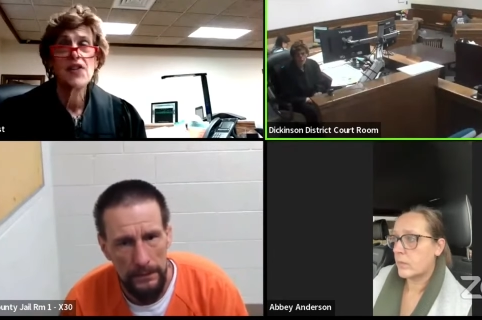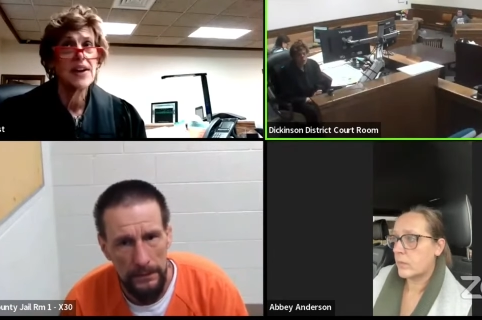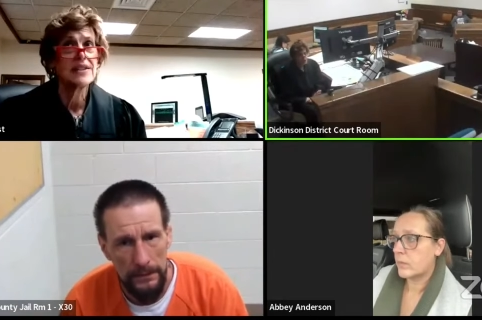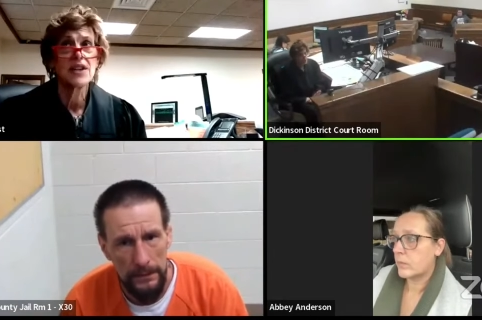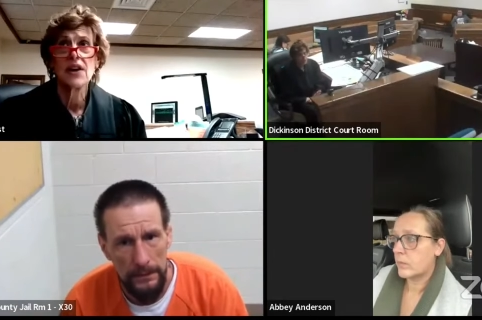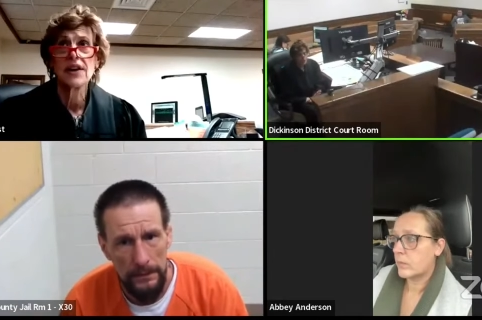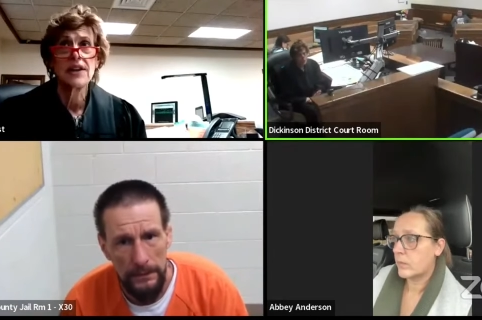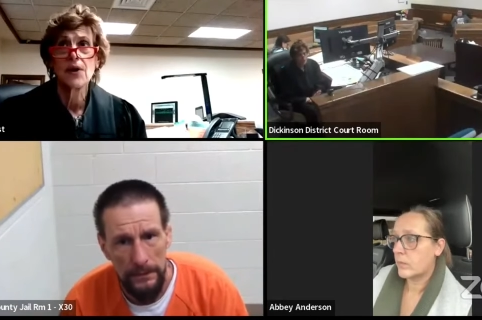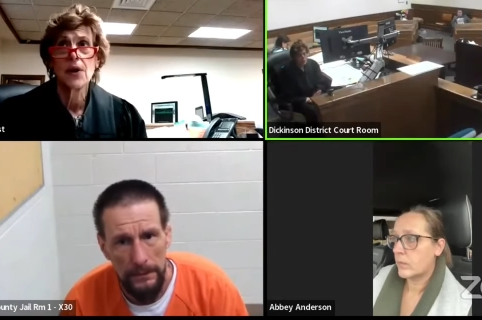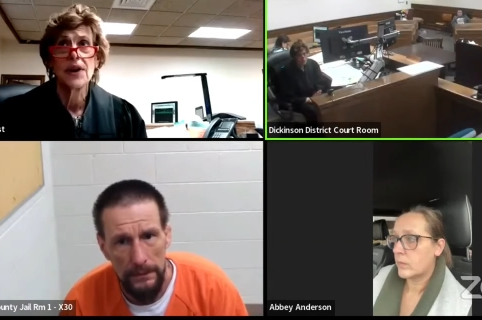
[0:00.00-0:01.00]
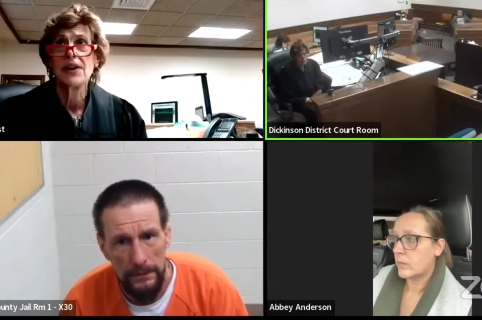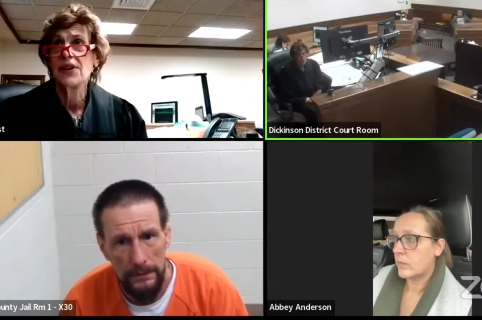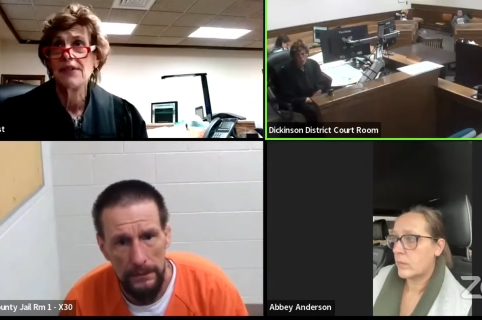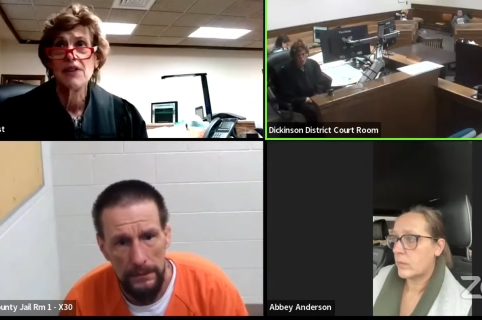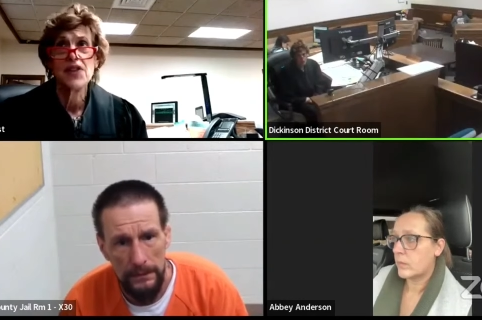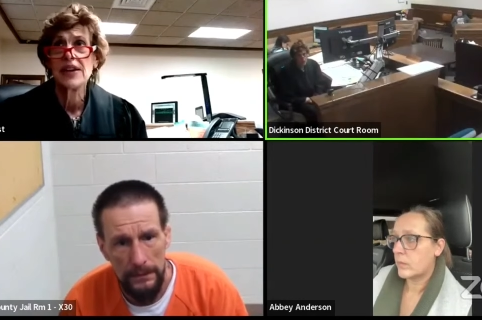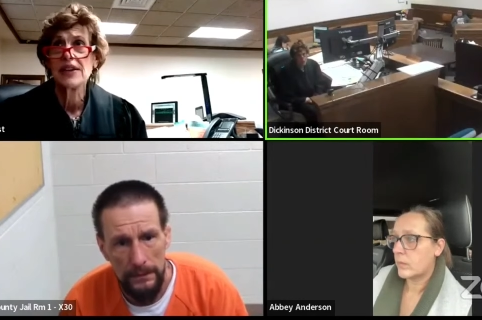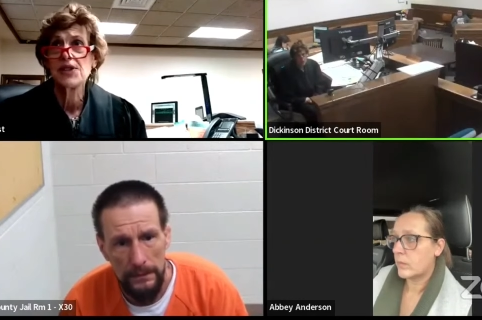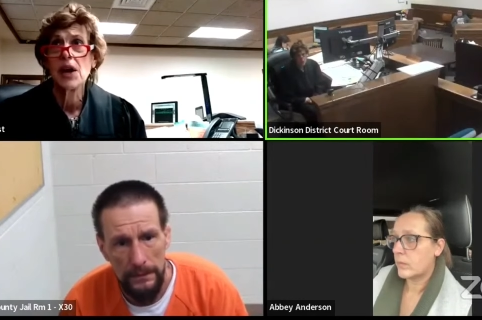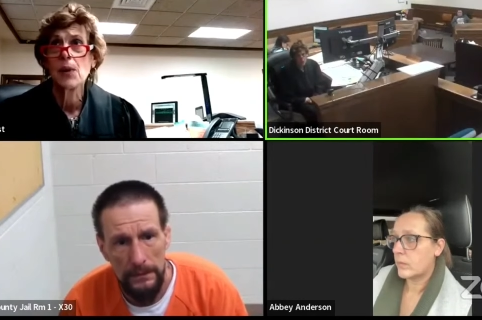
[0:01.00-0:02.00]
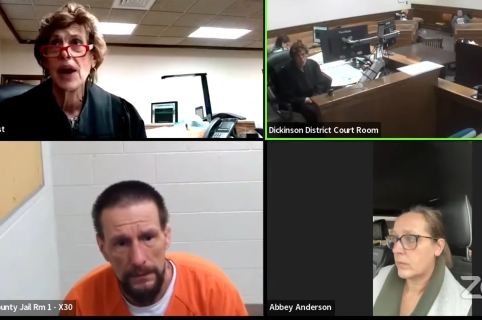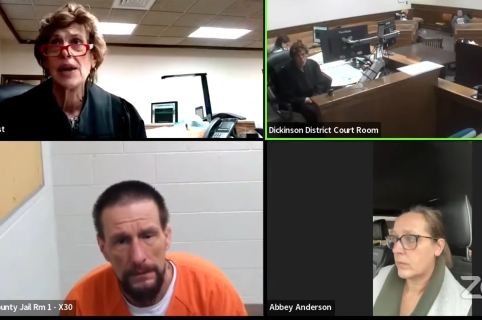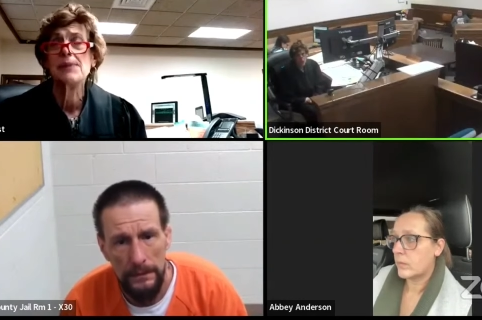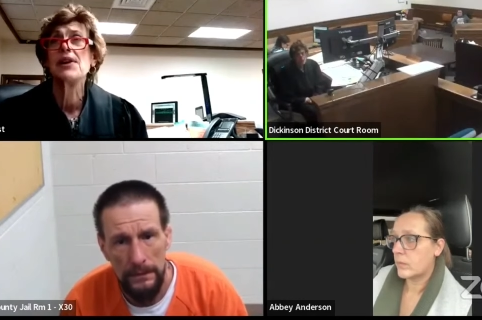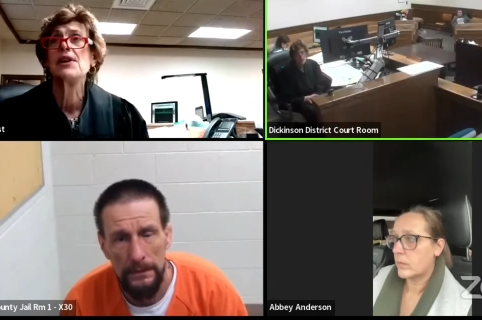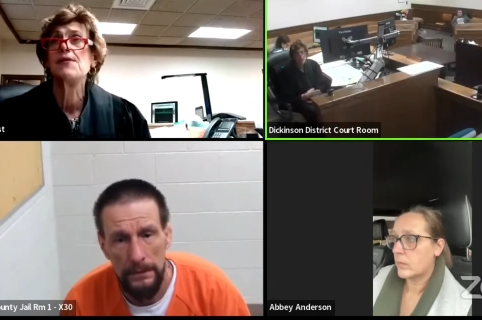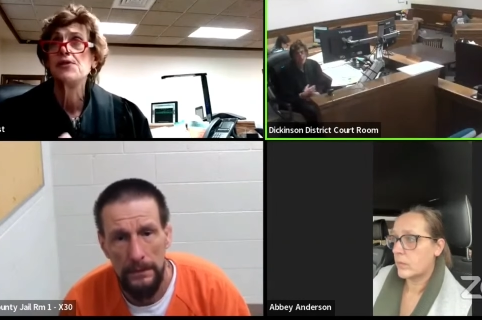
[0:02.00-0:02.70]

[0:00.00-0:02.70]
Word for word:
Speaker 1: everything is hunky dory or everything is all right.